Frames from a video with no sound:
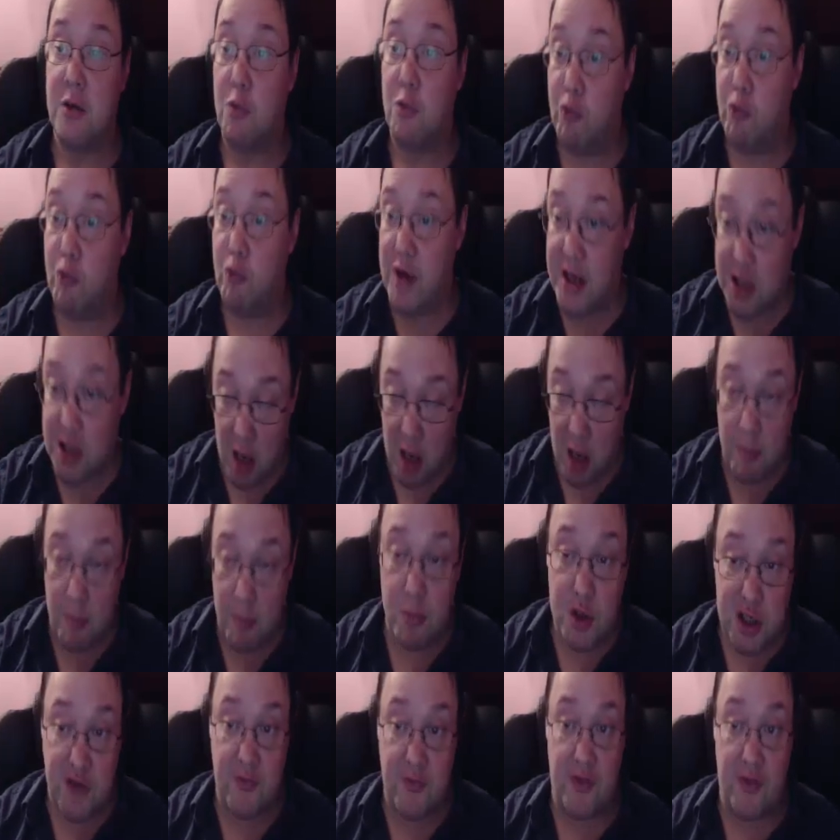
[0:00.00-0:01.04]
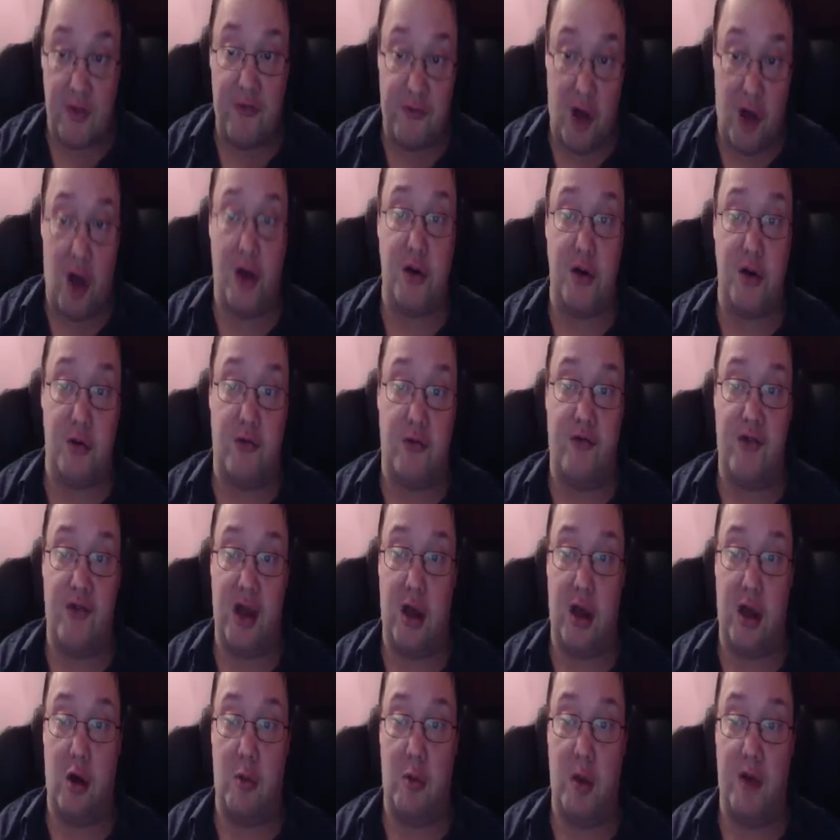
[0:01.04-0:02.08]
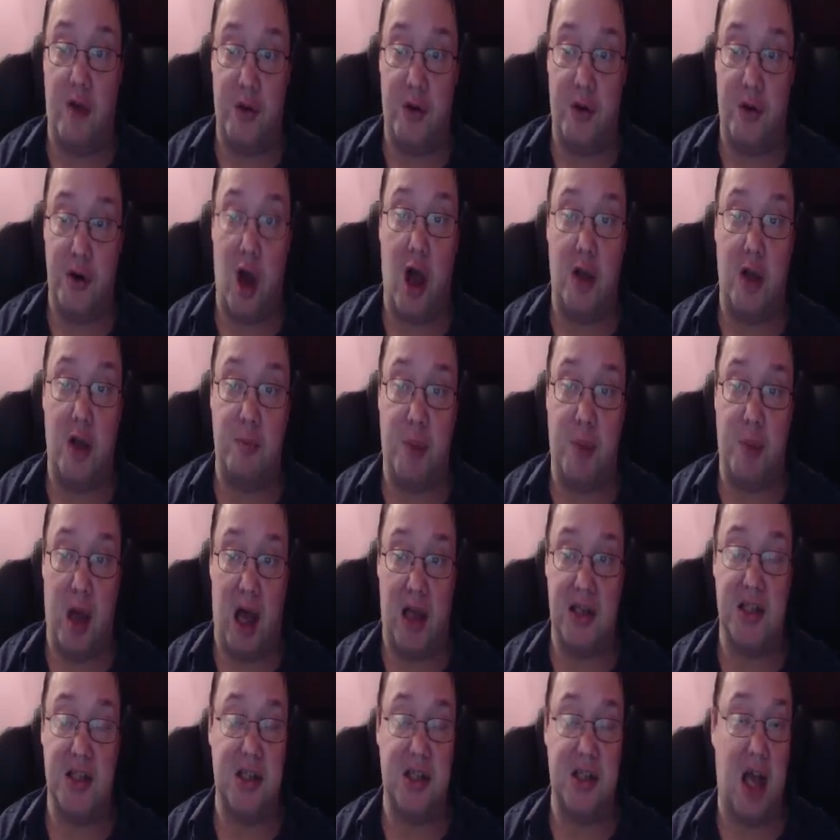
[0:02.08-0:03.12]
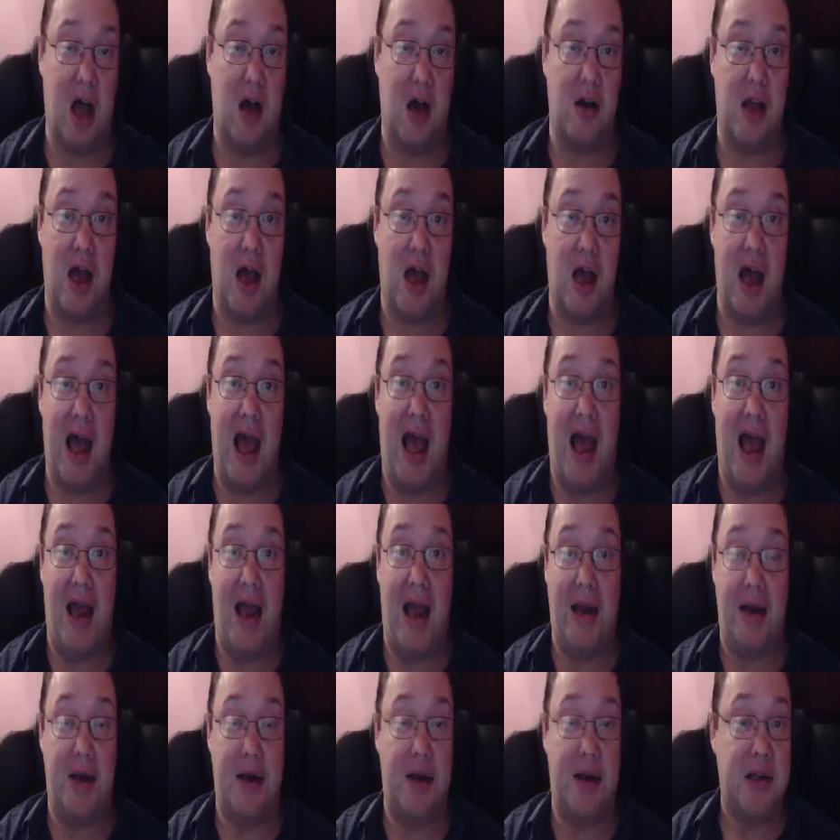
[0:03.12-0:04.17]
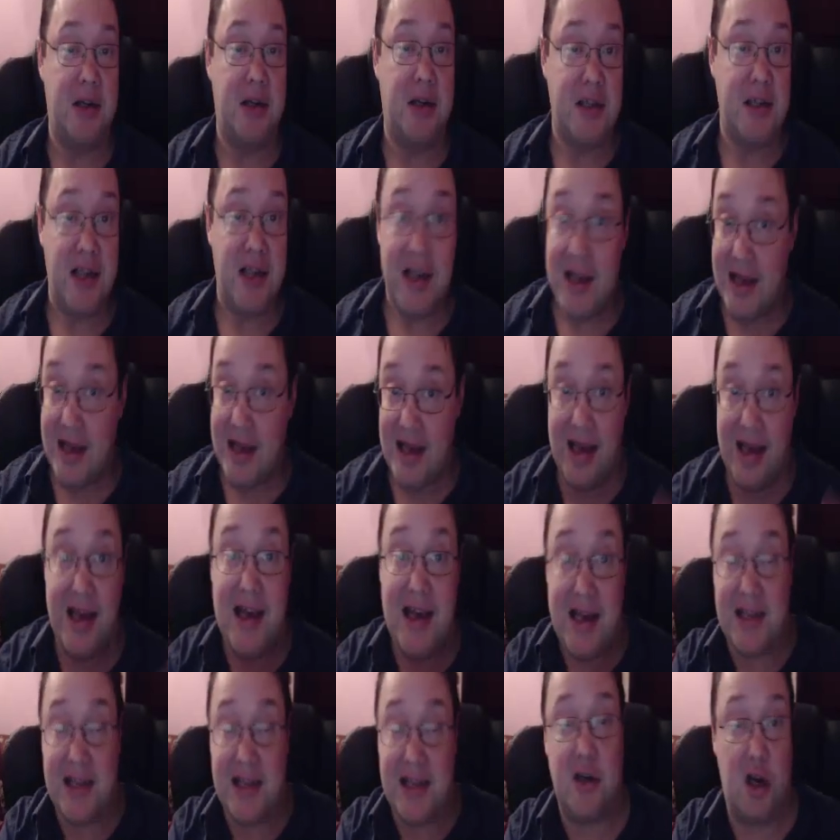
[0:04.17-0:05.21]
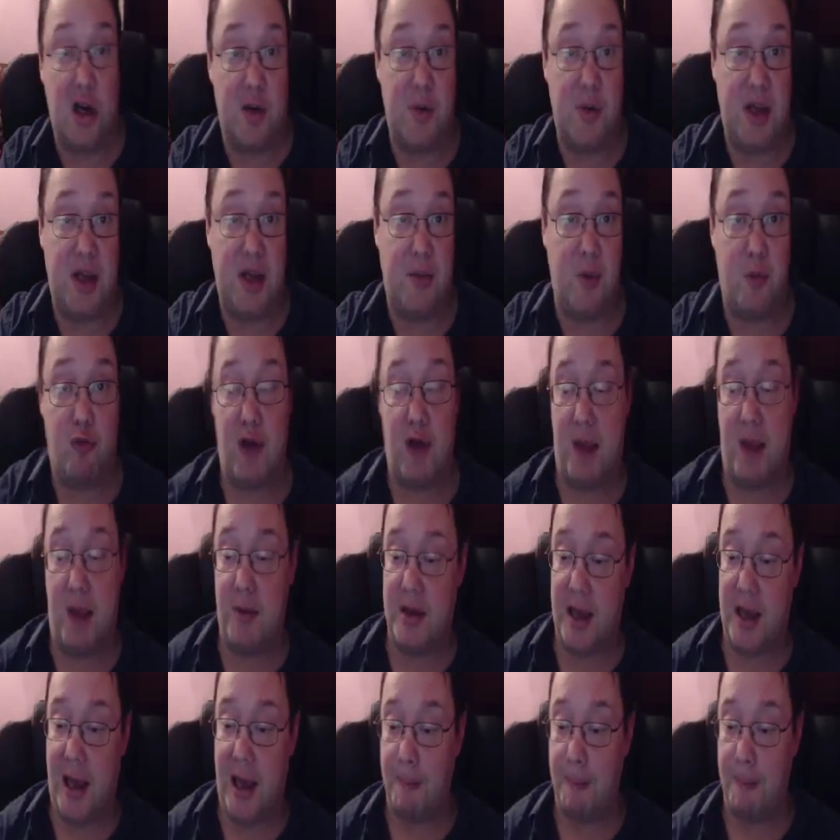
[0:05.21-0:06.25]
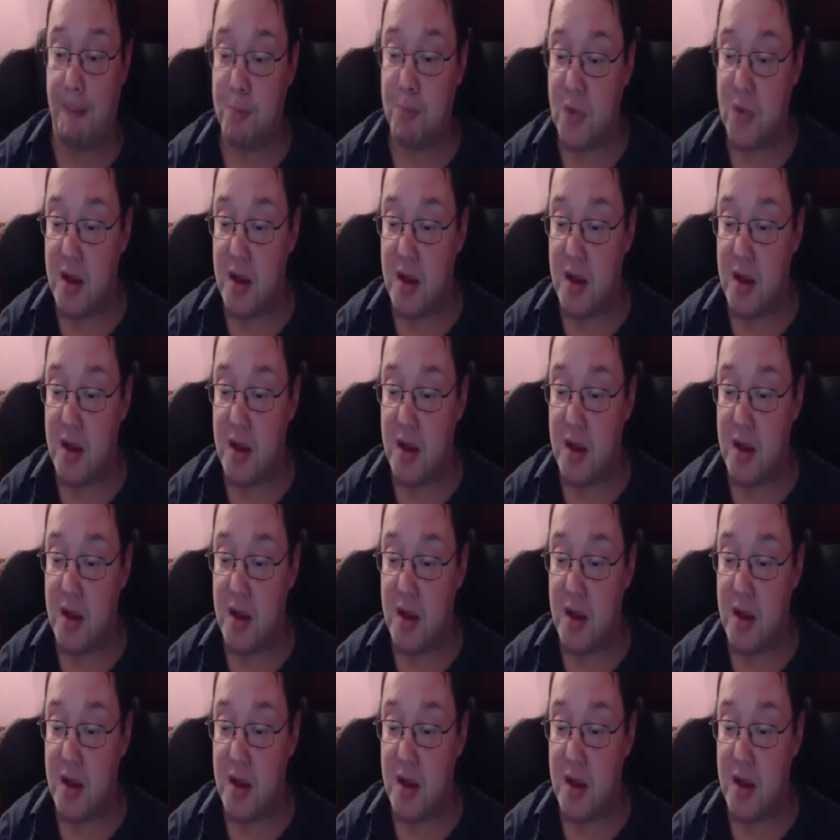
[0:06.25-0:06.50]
we come to the final film of the 9-part saga, and he isn't going to be at the premiere.